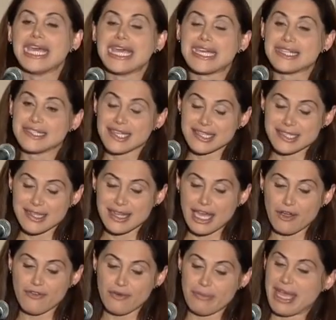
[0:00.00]
It does
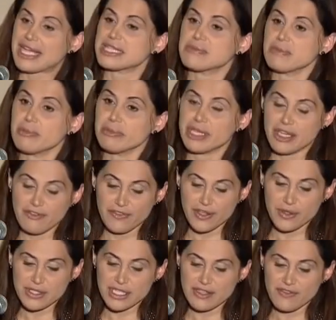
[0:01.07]
allow for maximum blood
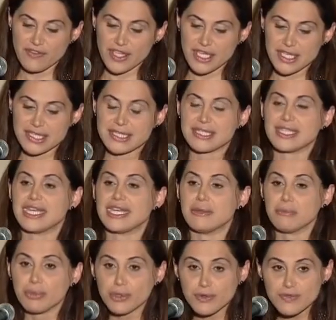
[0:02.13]
flow to the fetus, it
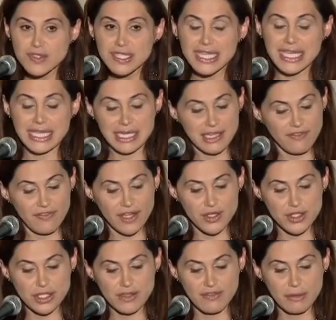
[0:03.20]
improves the kidney
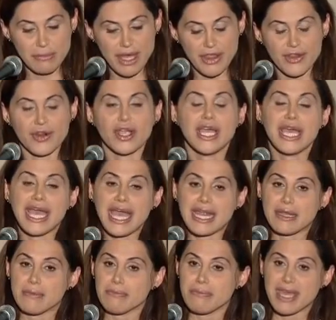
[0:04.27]
function of the mother,
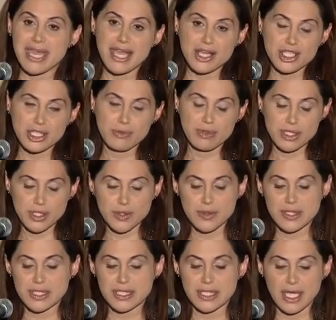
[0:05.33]
and it may actually
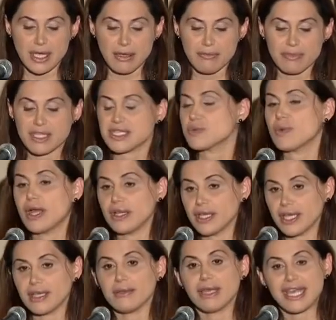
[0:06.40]
reduce um, the
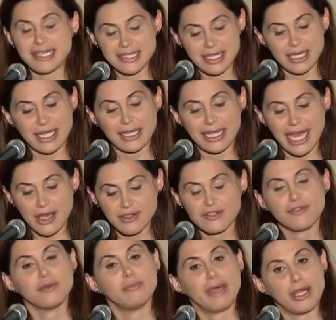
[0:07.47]
swelling as it allows
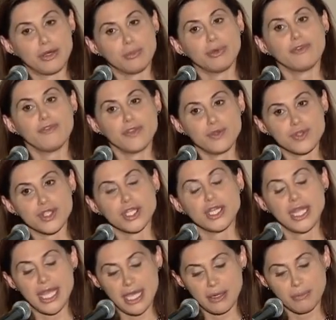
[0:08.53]
for better
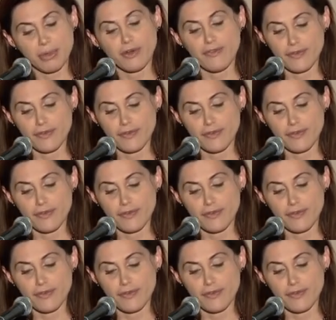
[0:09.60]
perfusion and